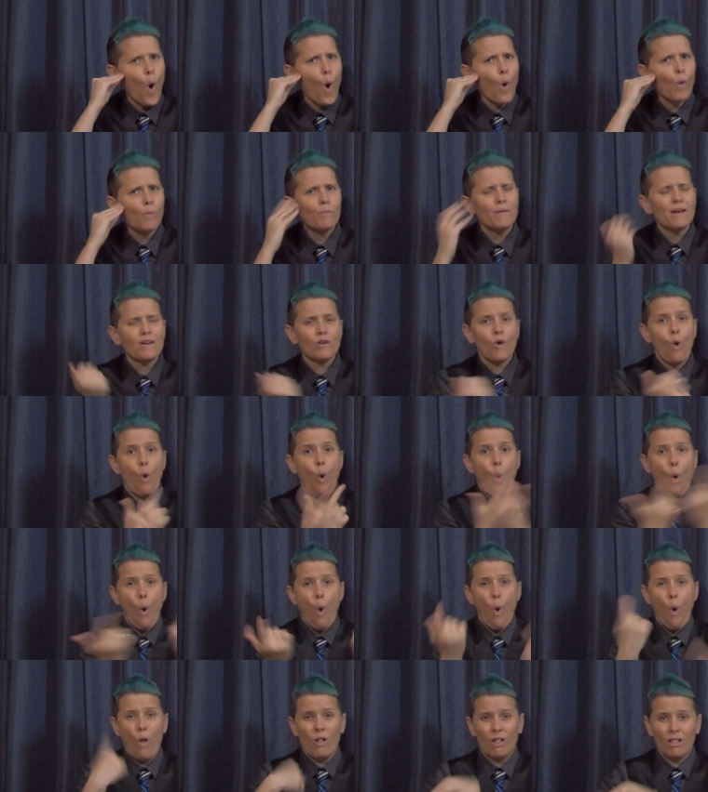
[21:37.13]
as a
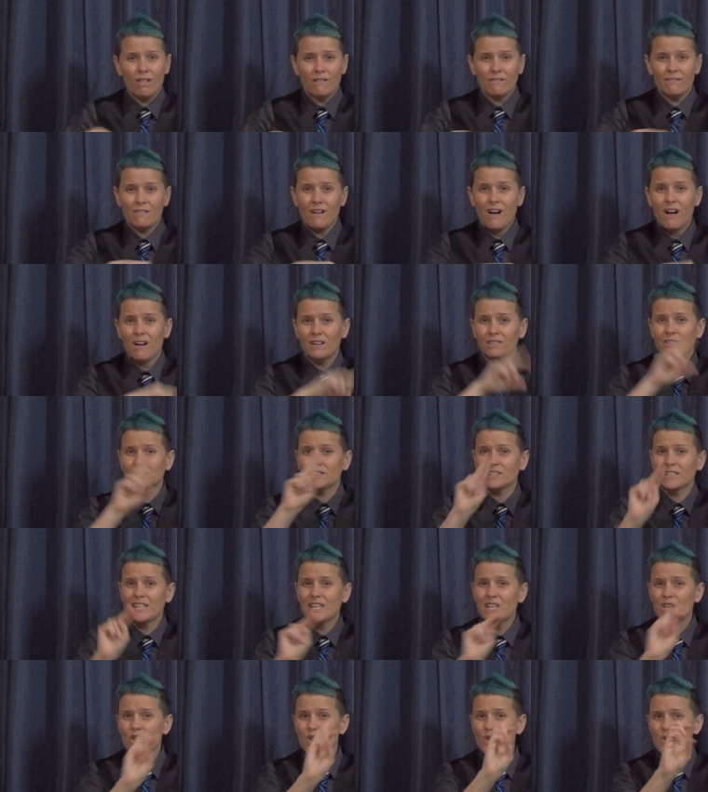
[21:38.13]
family,
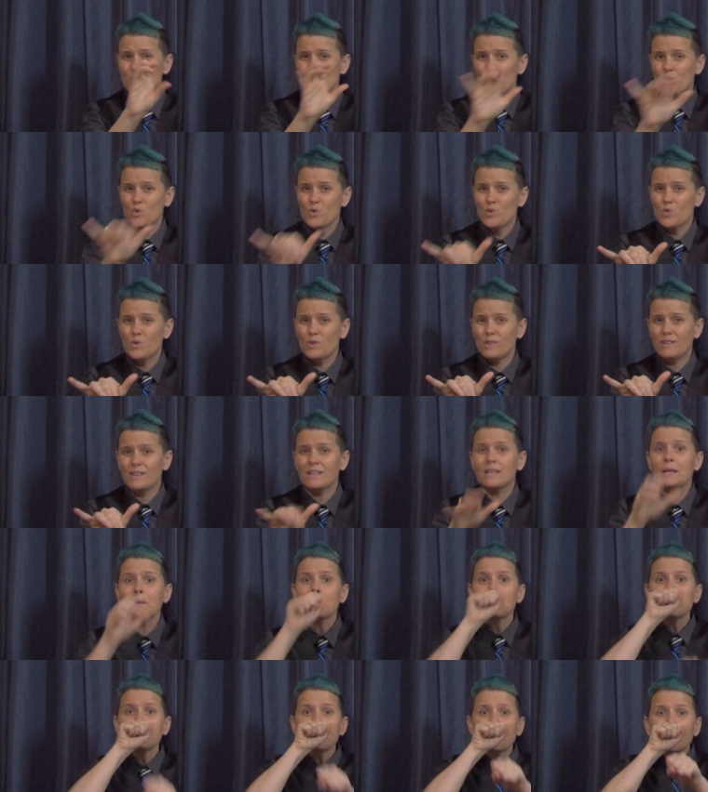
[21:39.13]
blessing each
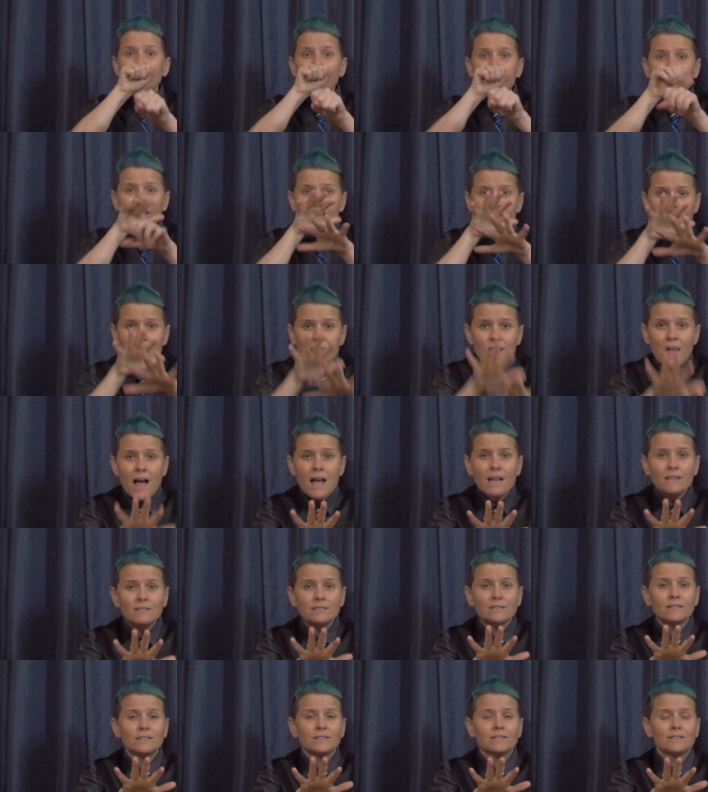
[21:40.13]
other in the
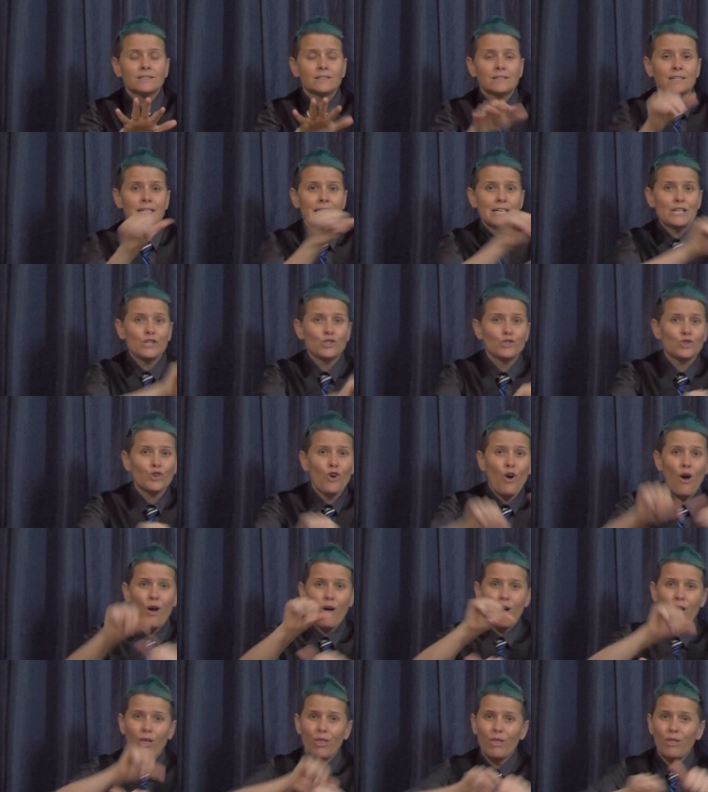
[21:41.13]
homes that we
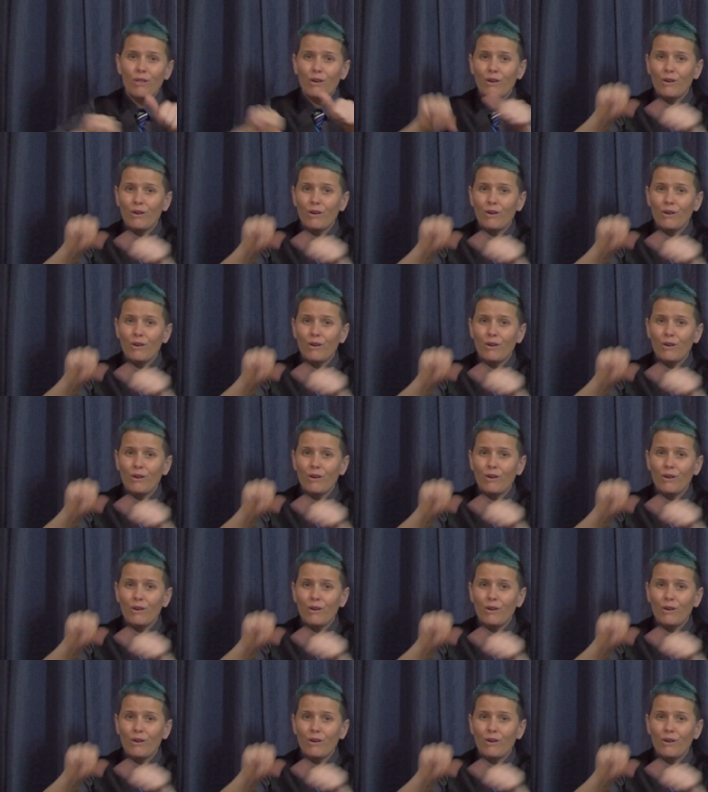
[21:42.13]
share.